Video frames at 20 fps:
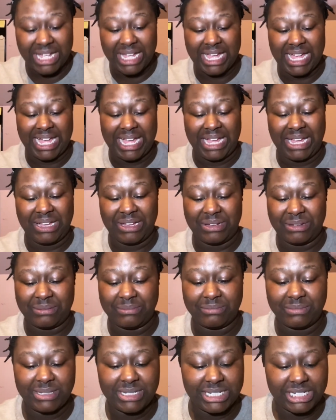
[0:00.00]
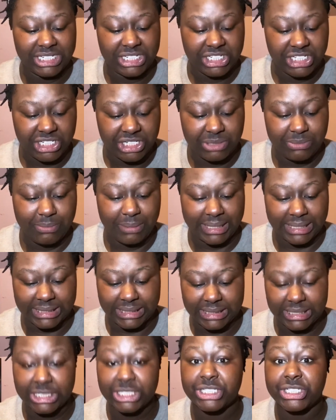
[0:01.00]
To my
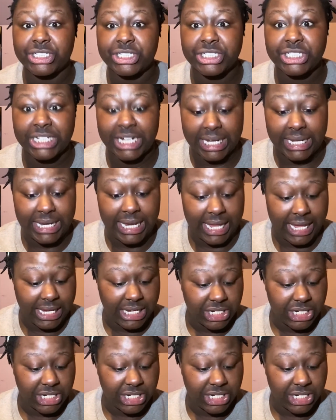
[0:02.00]
sister, John A.